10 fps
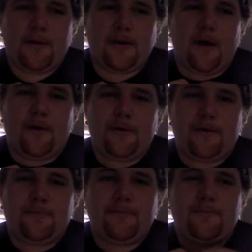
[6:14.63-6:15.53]
You know,
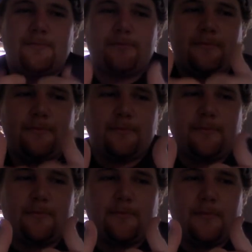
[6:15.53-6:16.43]

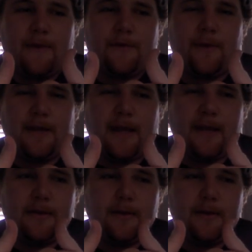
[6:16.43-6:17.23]
have a great day.